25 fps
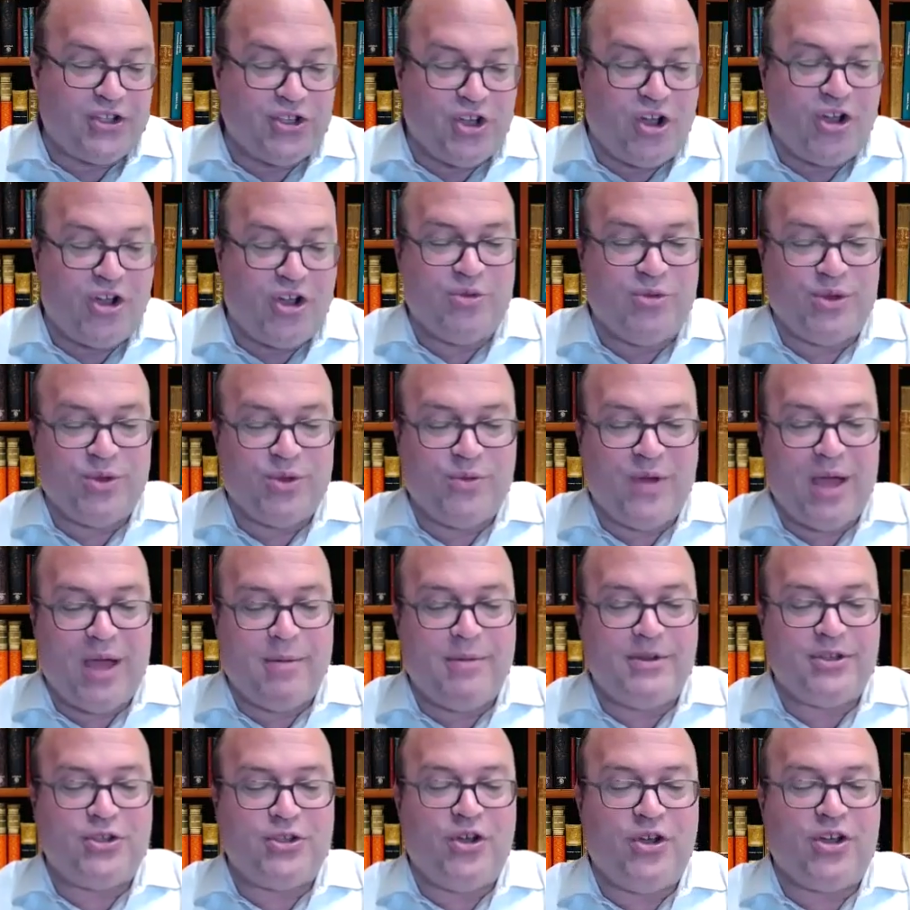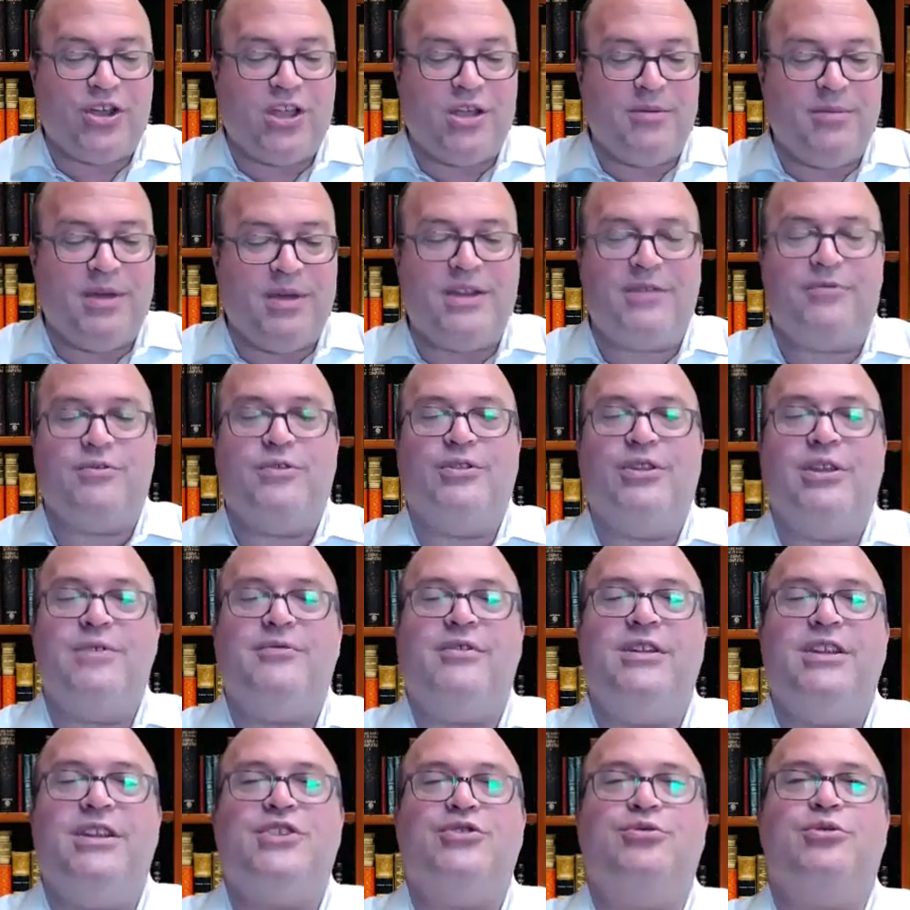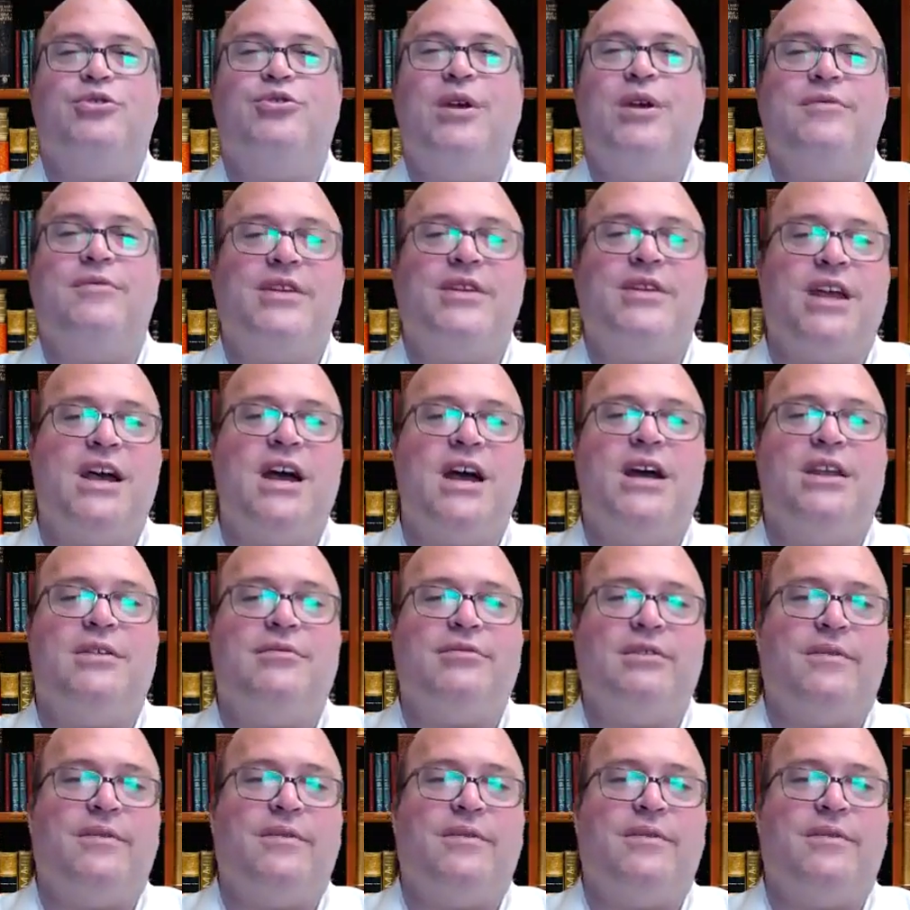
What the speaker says: Started with the rabbis talking about if you live in Israel, you have a God.